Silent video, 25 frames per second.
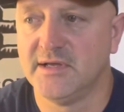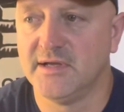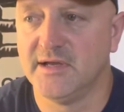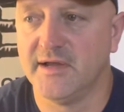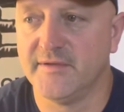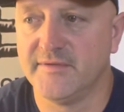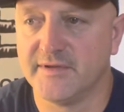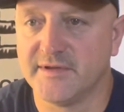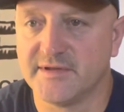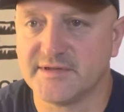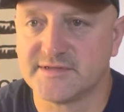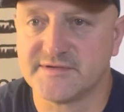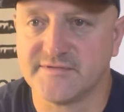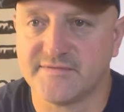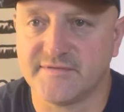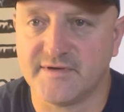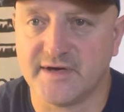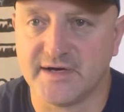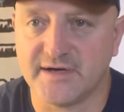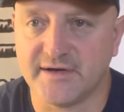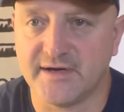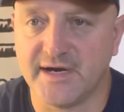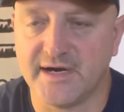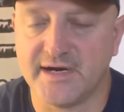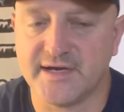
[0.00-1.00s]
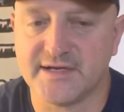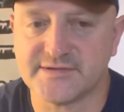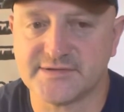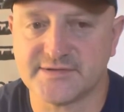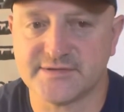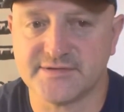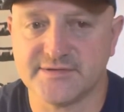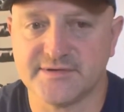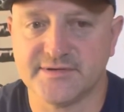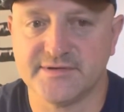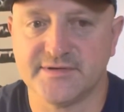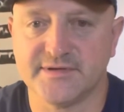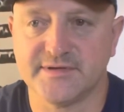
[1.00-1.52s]
and then it's a fire
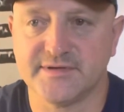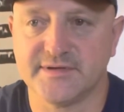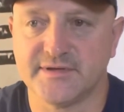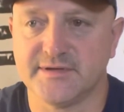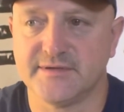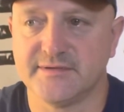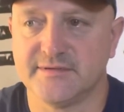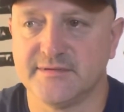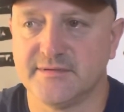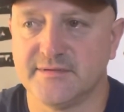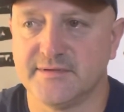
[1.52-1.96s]
hazard, and then,